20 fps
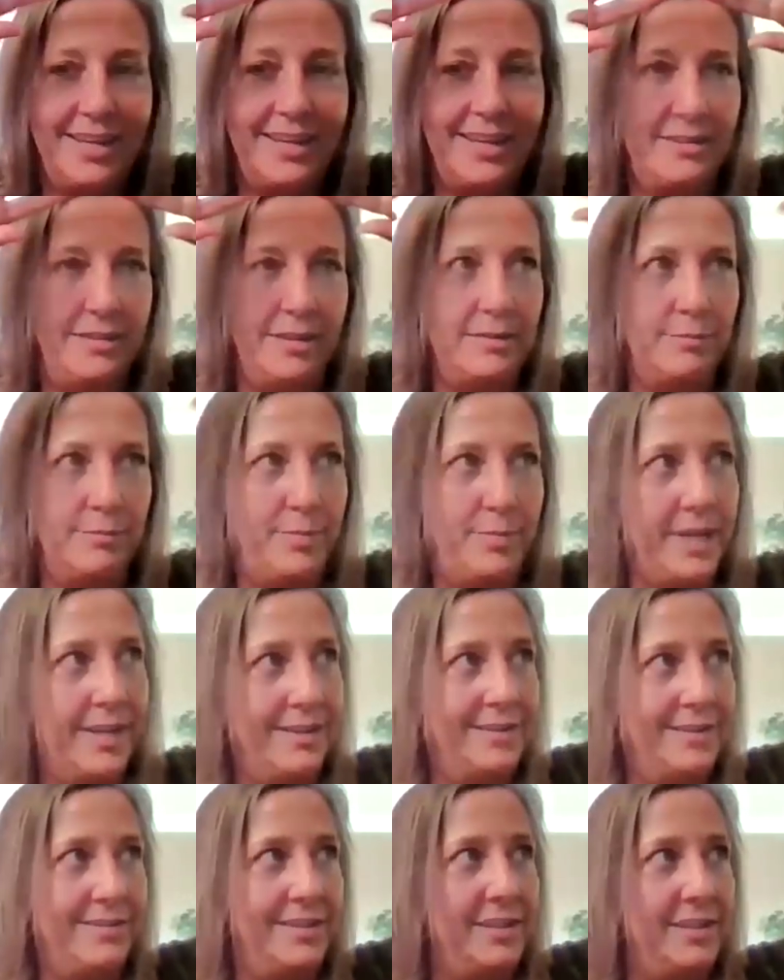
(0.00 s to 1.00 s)
is as big
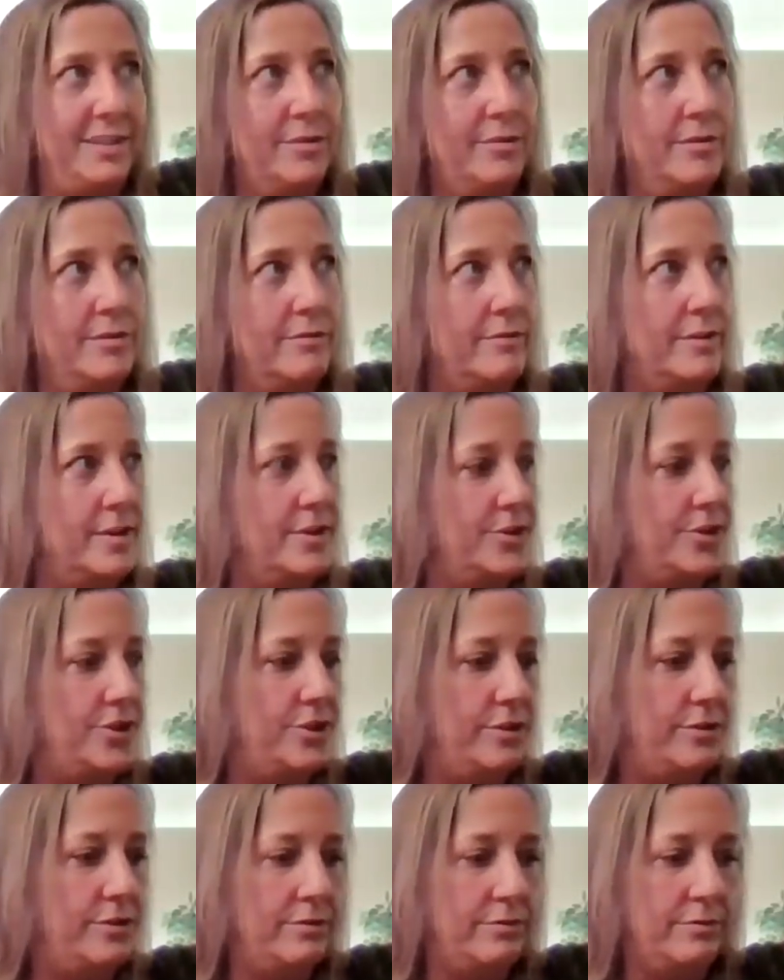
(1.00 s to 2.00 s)
as the universe
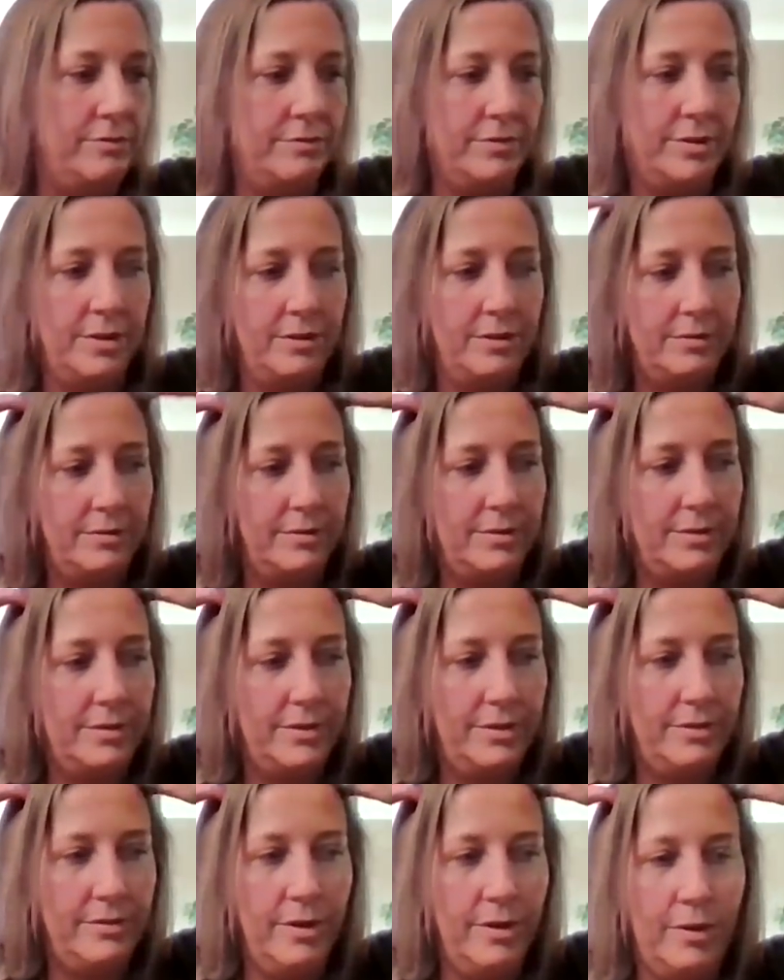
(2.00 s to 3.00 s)
you
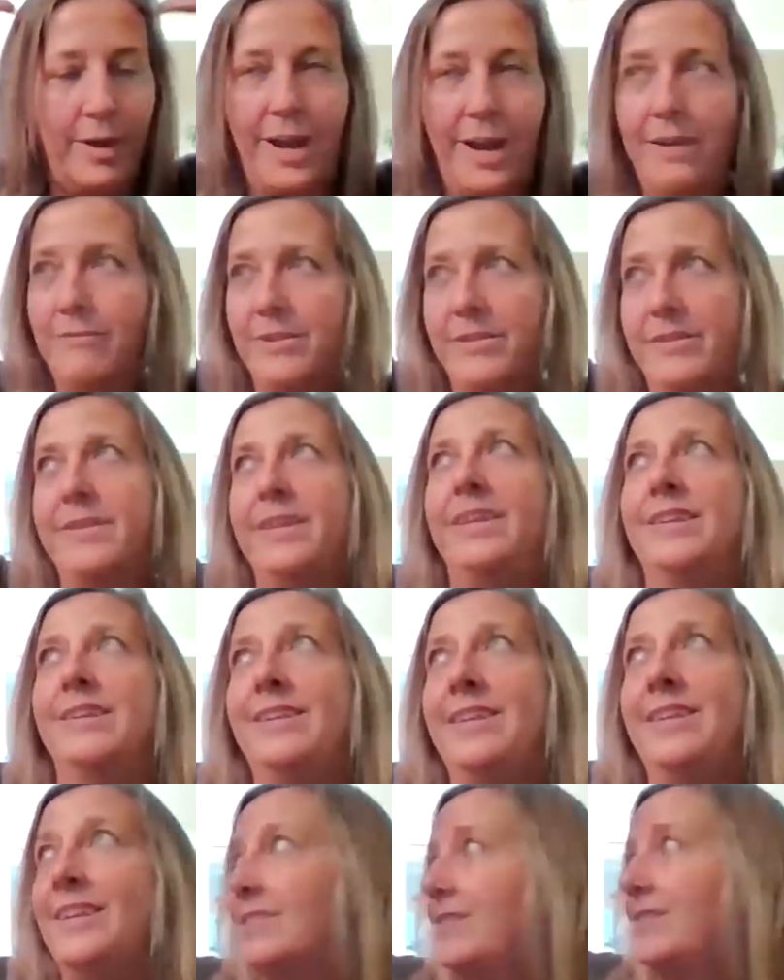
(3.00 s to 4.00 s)
you know everything
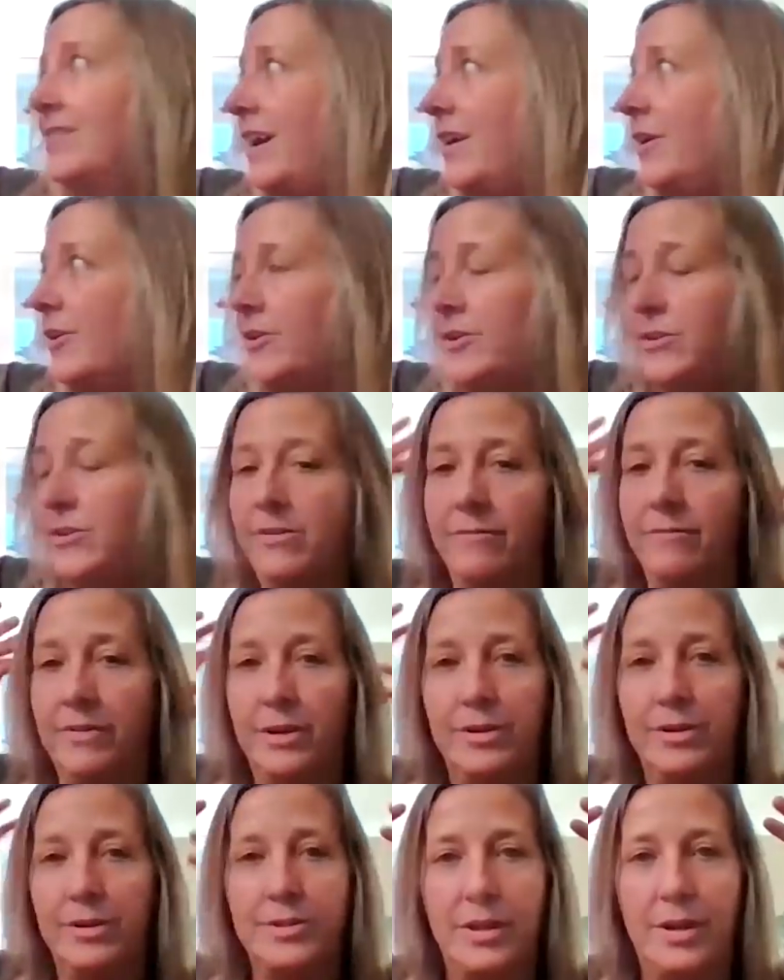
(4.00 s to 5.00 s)
in the entire
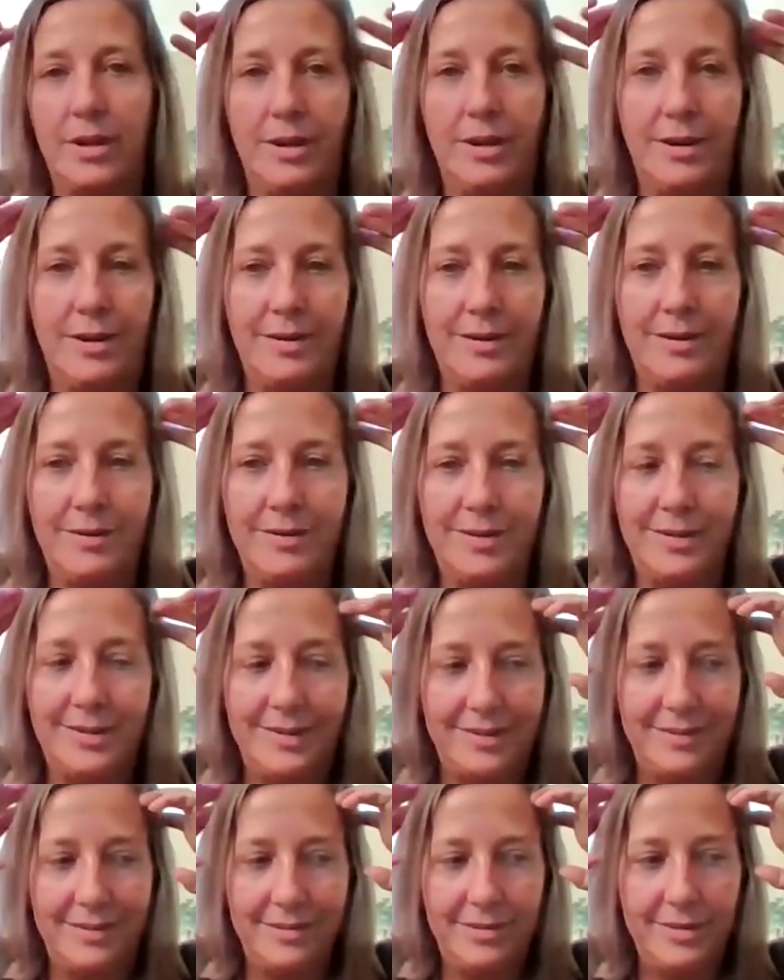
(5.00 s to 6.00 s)
universe uh
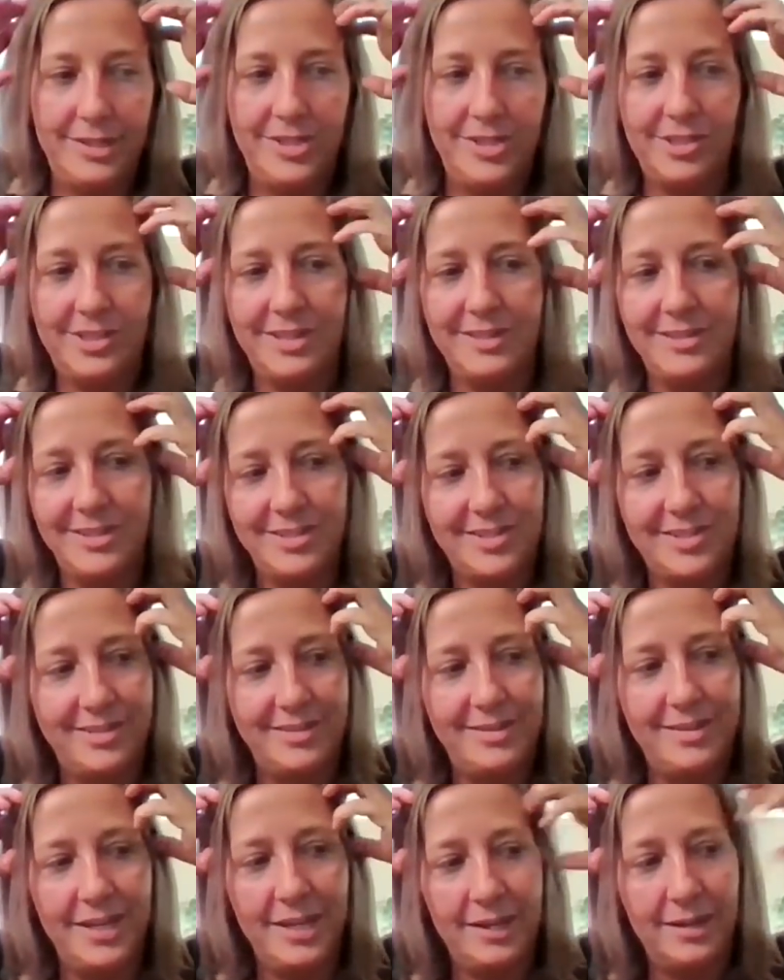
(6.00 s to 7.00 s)
you can just
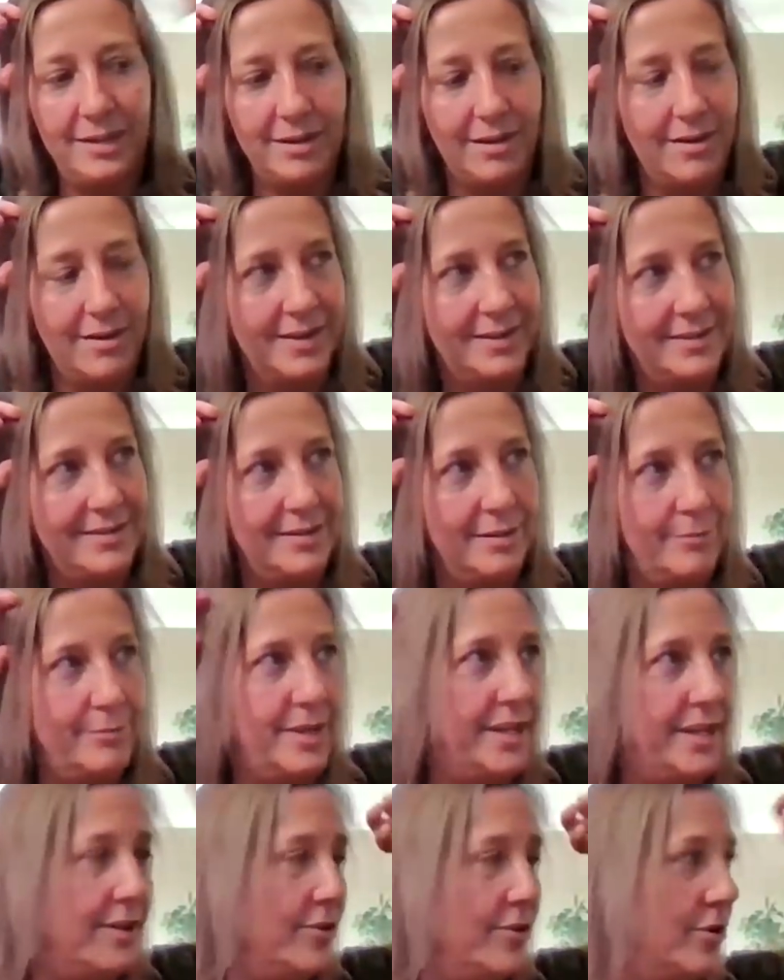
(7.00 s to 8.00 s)
think on
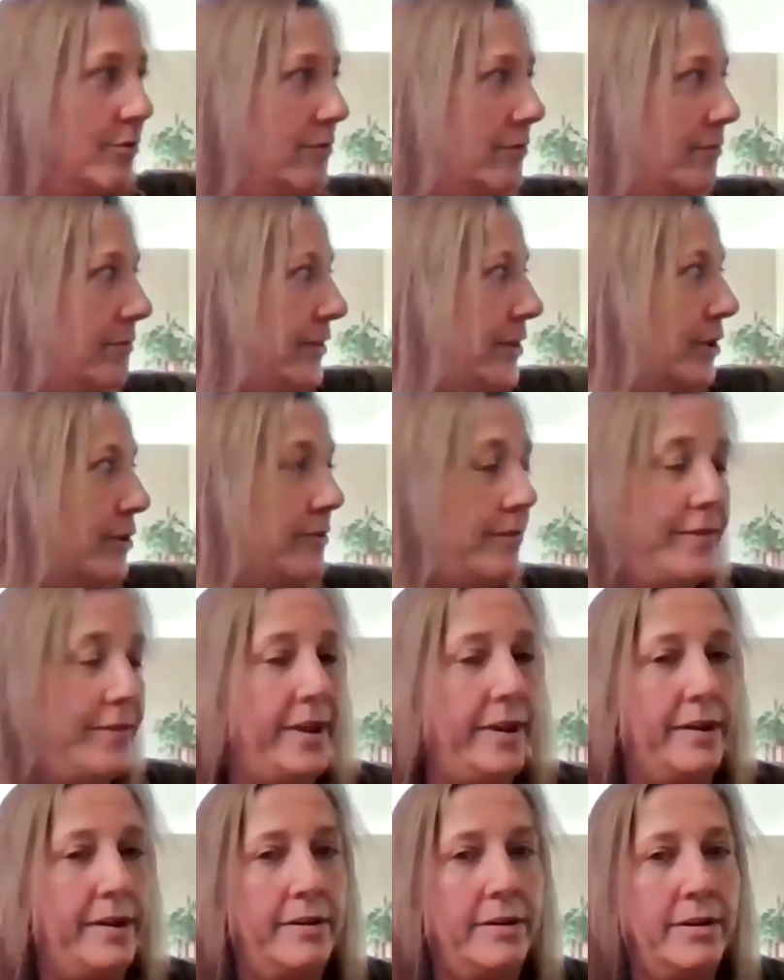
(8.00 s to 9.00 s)
something and you're you're
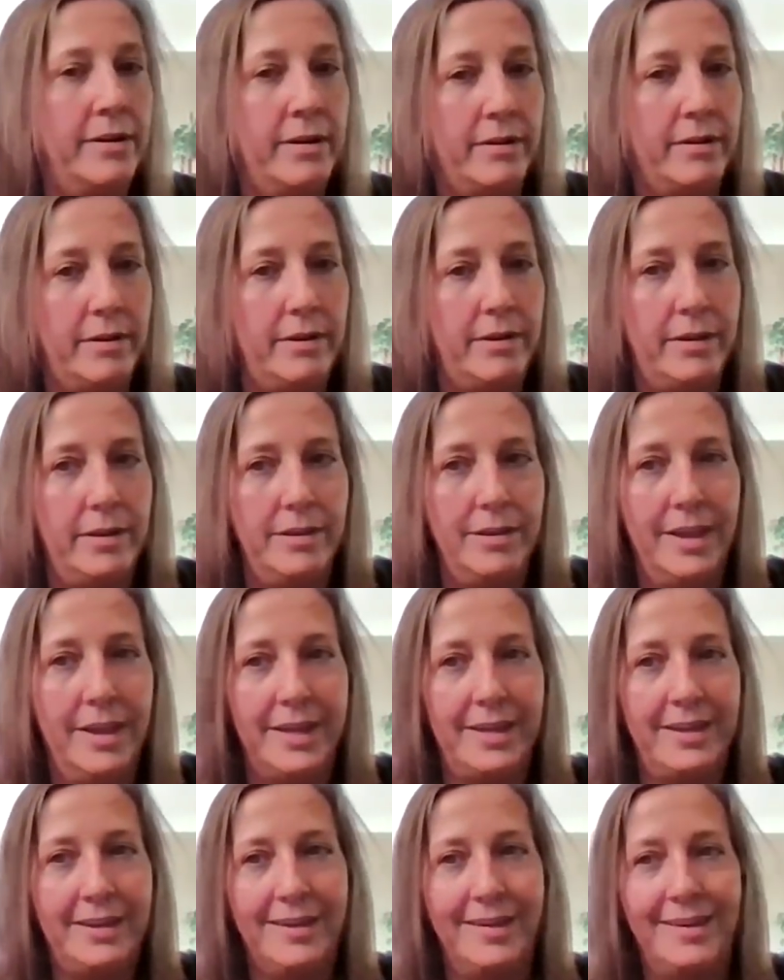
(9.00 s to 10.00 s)
there
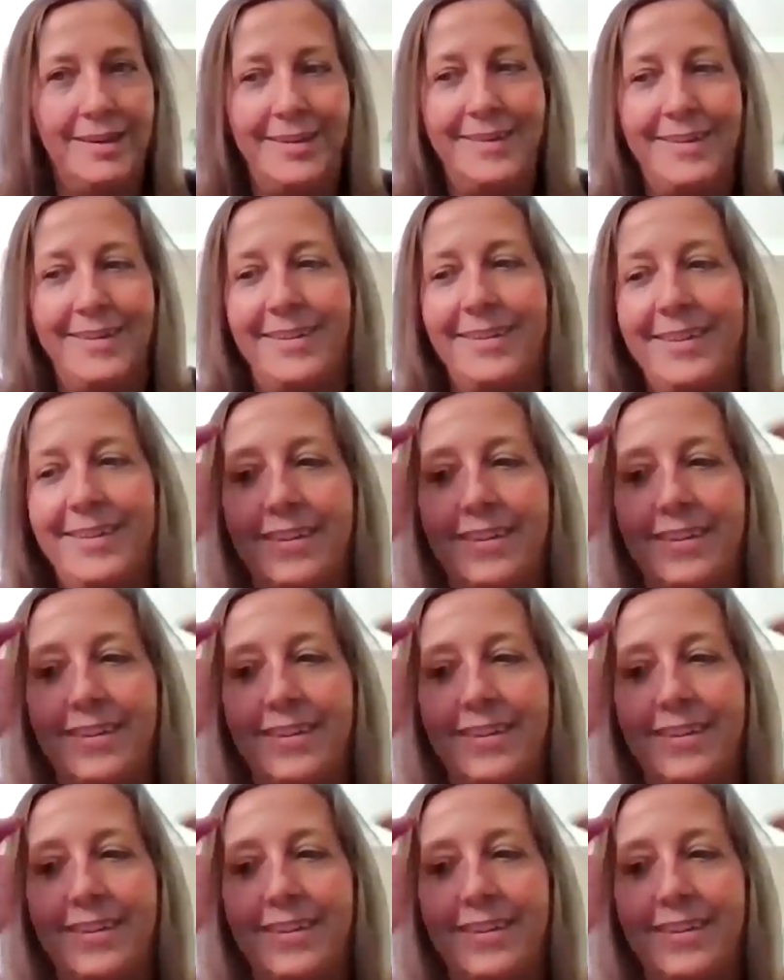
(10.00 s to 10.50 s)
like uh